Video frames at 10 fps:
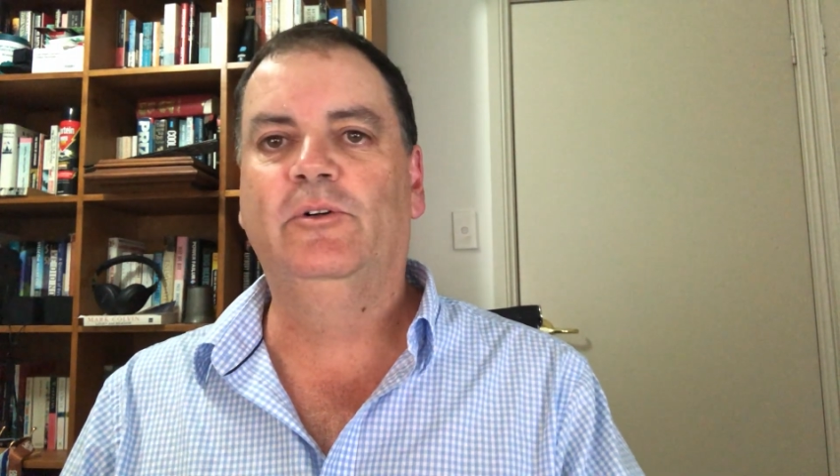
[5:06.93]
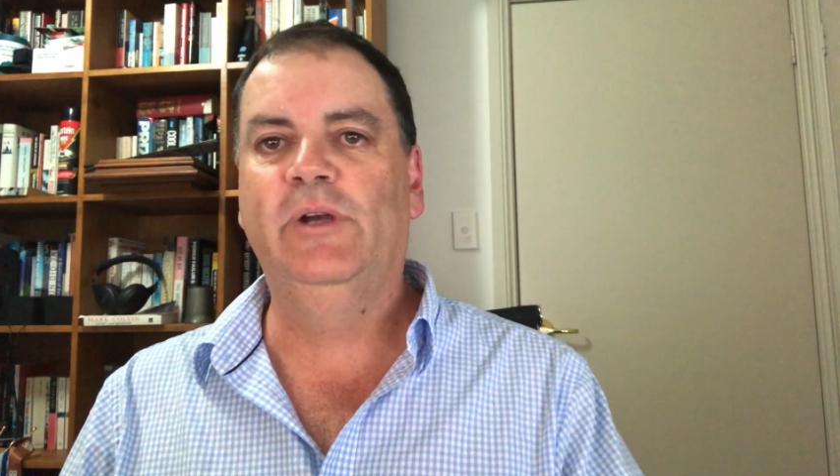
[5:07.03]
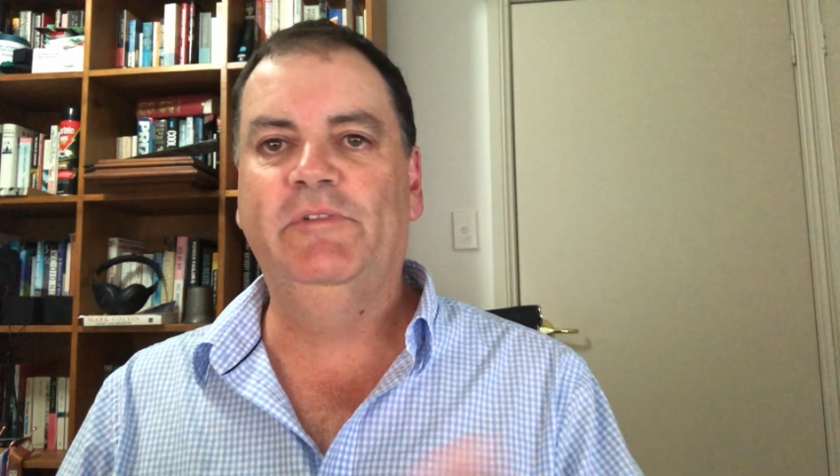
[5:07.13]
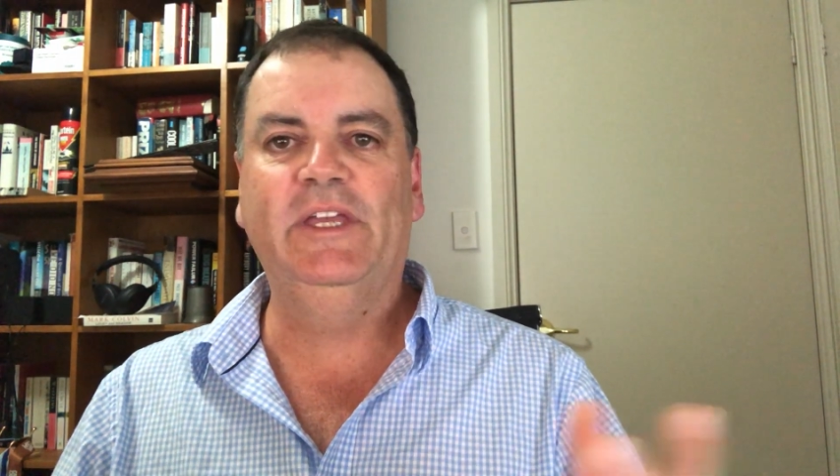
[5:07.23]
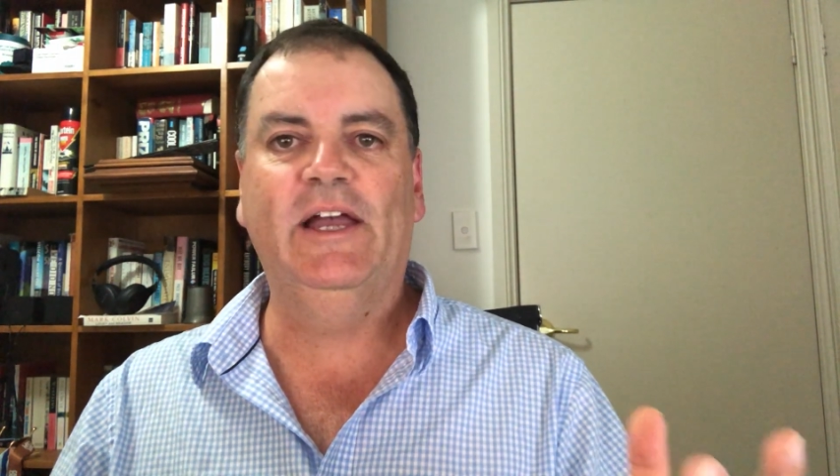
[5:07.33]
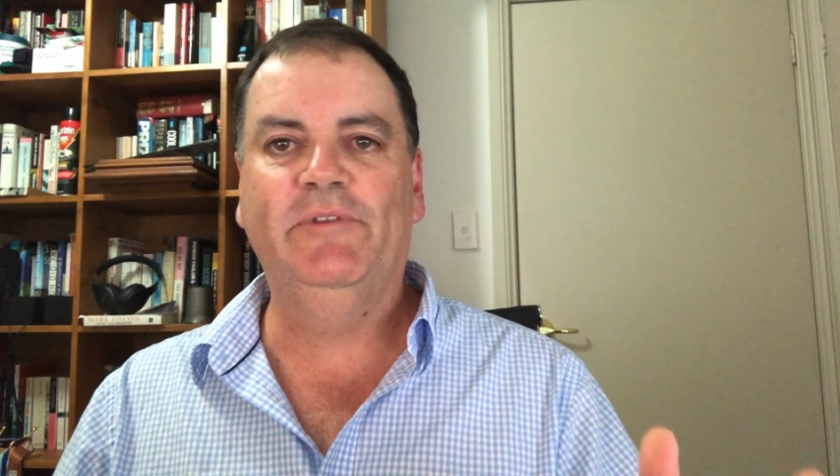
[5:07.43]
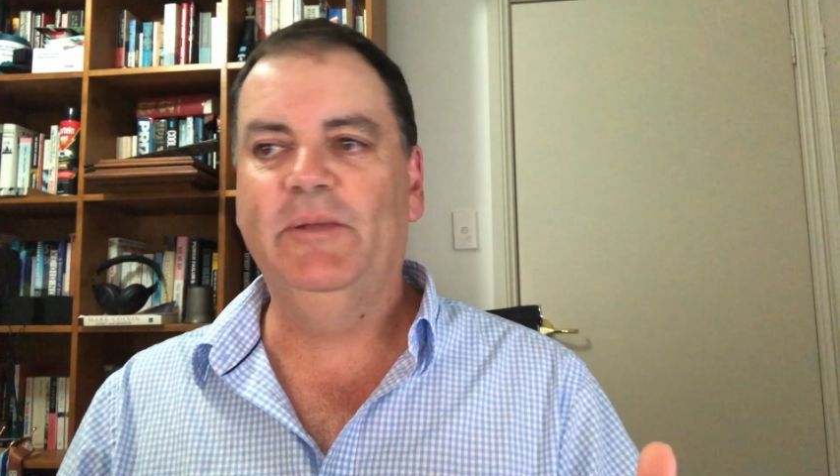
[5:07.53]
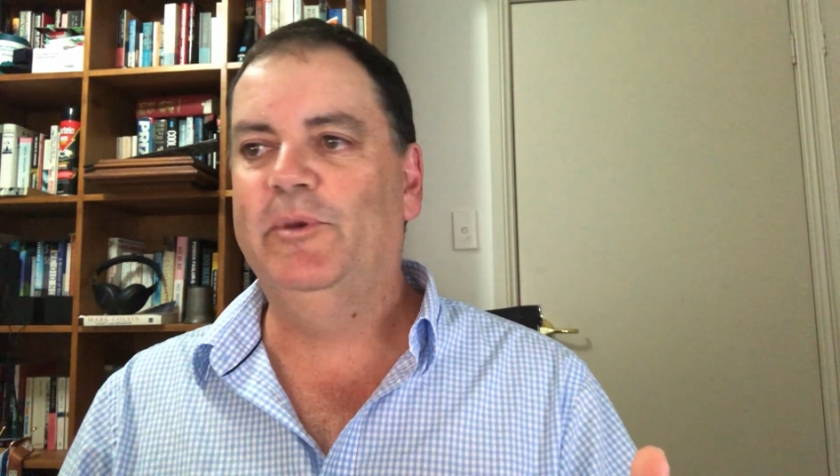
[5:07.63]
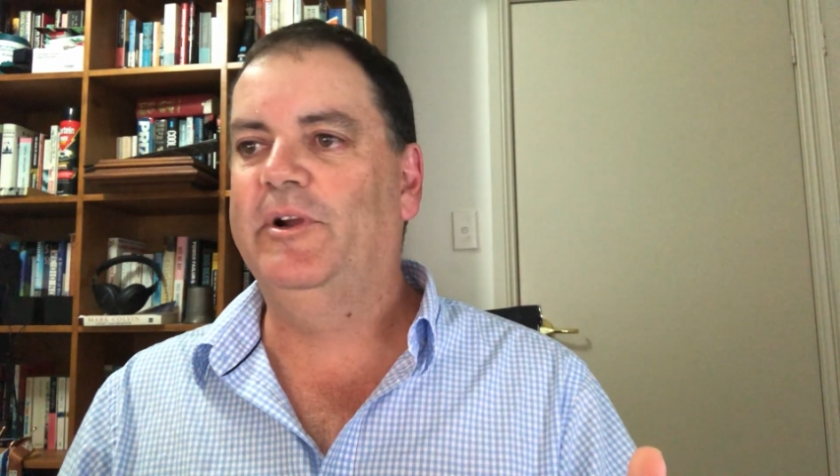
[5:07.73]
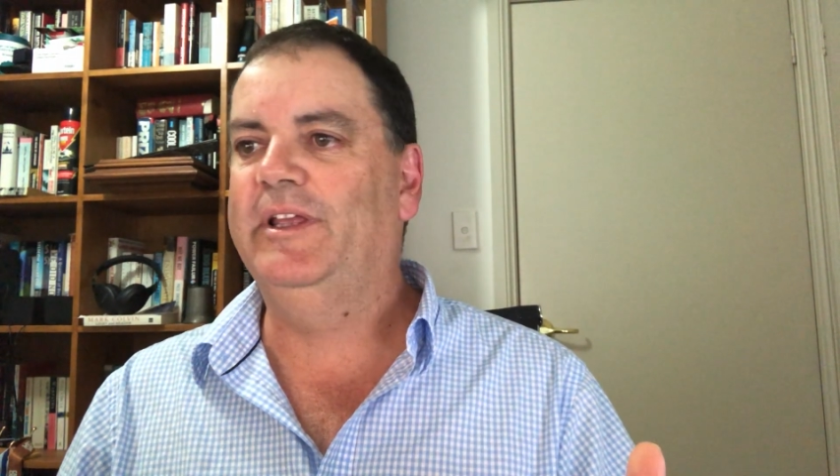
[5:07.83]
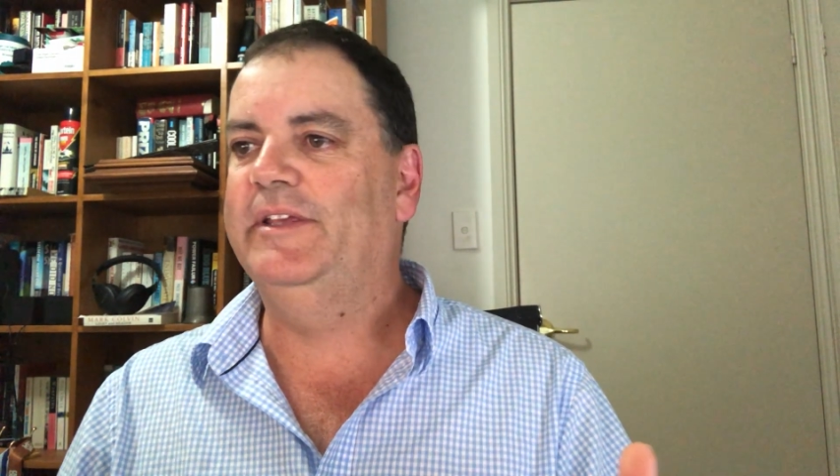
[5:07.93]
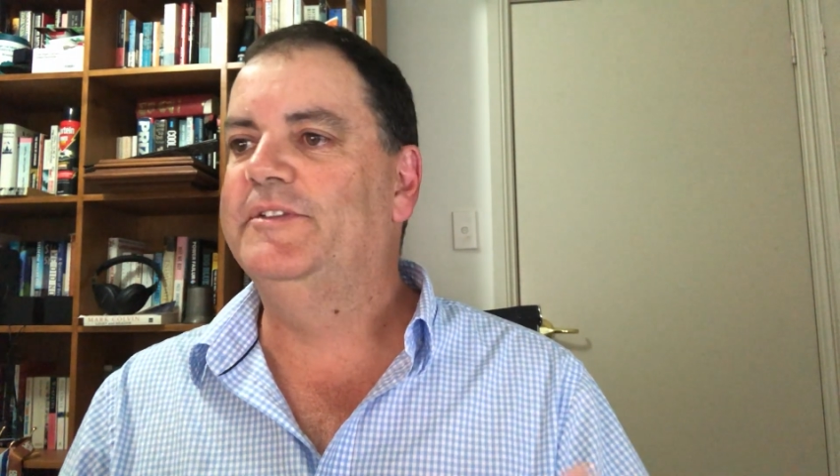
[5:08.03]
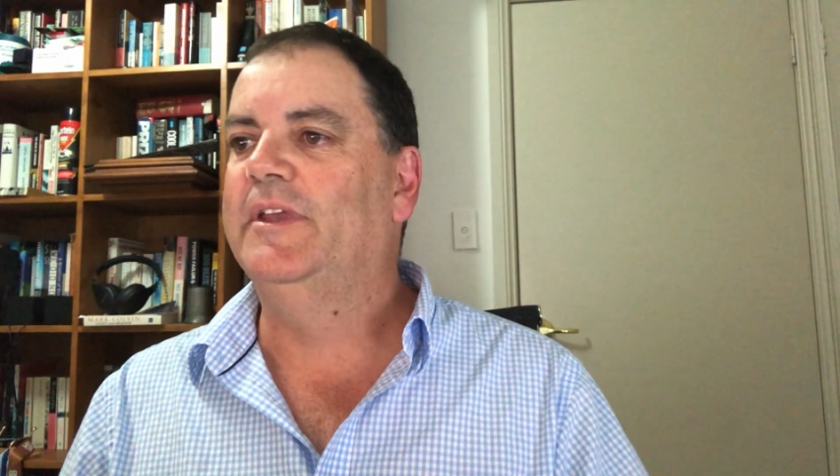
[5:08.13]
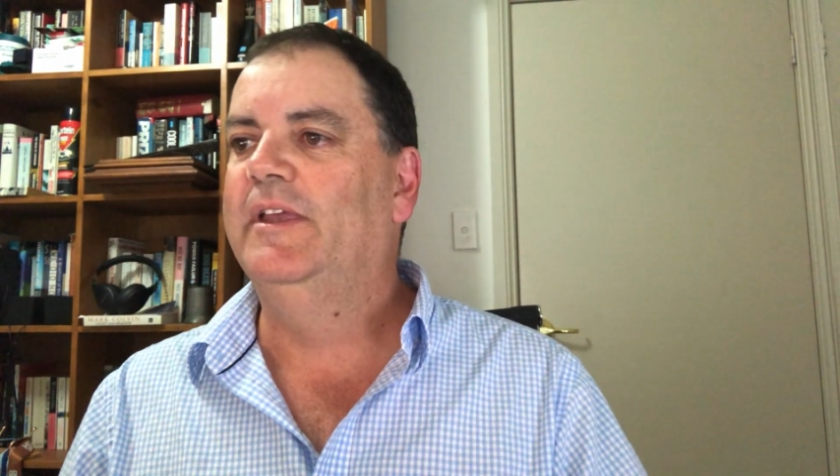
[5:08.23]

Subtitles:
whoever the governing body is,